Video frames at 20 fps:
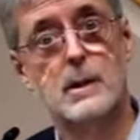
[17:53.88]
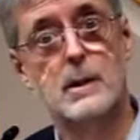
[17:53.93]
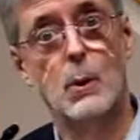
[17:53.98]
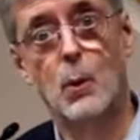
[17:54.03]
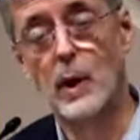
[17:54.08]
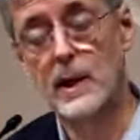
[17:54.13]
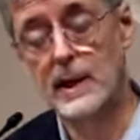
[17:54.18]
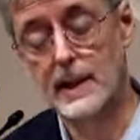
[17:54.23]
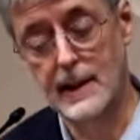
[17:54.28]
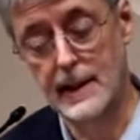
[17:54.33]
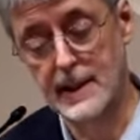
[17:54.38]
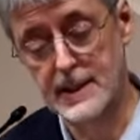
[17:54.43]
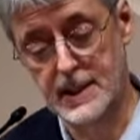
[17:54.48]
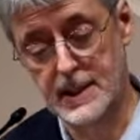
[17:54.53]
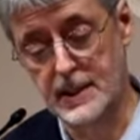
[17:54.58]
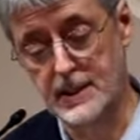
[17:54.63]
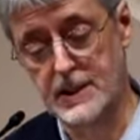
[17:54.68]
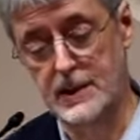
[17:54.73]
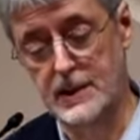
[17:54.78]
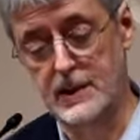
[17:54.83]
So what
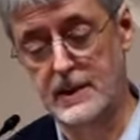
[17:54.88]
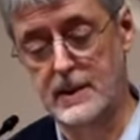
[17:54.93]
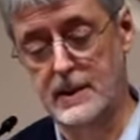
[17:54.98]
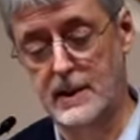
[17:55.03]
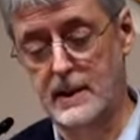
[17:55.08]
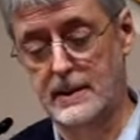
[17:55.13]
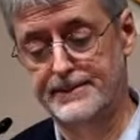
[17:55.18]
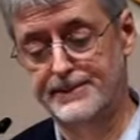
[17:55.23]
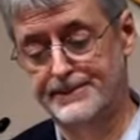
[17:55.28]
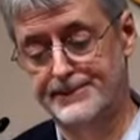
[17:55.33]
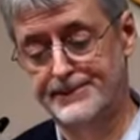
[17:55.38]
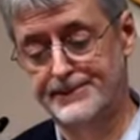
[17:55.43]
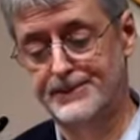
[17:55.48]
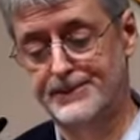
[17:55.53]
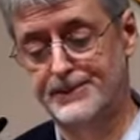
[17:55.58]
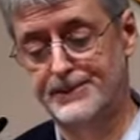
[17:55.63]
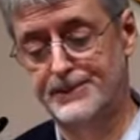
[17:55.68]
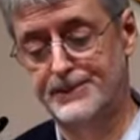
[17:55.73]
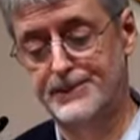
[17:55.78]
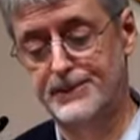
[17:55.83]
does exist then?
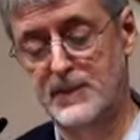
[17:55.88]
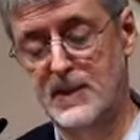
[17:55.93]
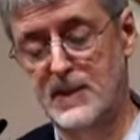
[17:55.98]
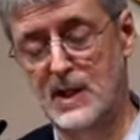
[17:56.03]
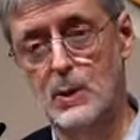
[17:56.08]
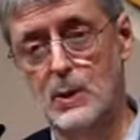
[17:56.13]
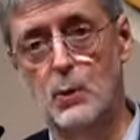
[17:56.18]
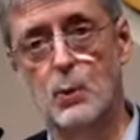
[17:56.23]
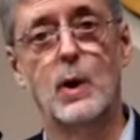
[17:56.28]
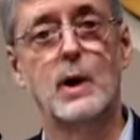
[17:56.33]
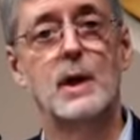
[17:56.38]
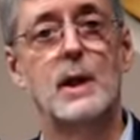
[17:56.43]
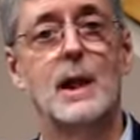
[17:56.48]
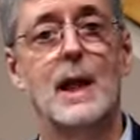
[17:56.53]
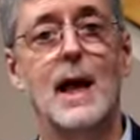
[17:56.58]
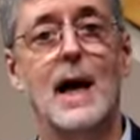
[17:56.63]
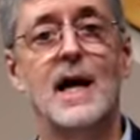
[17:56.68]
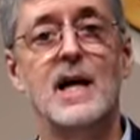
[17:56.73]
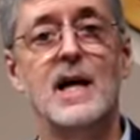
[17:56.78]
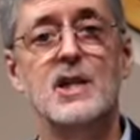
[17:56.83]
What
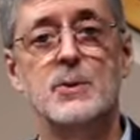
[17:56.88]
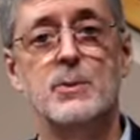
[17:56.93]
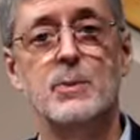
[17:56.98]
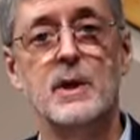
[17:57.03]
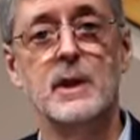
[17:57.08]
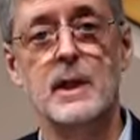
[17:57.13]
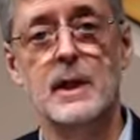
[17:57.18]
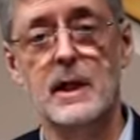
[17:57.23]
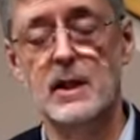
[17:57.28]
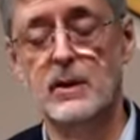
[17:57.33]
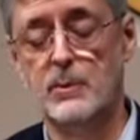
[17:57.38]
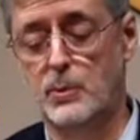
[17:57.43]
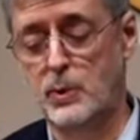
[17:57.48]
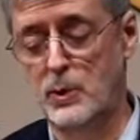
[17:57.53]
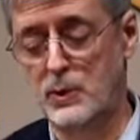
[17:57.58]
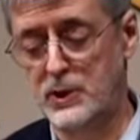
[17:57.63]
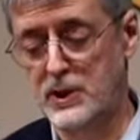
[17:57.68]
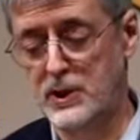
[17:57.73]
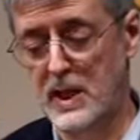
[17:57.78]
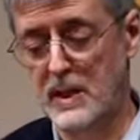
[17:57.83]
lies
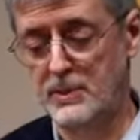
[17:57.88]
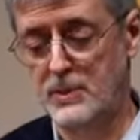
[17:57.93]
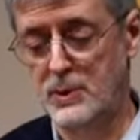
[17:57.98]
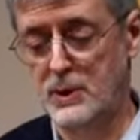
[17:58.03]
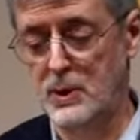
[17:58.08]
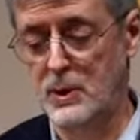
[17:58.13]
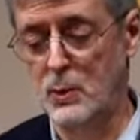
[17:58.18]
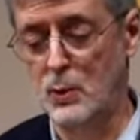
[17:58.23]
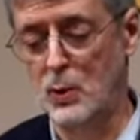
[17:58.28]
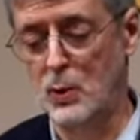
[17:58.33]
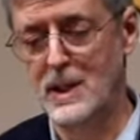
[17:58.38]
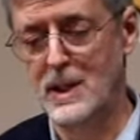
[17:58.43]
beneath perception?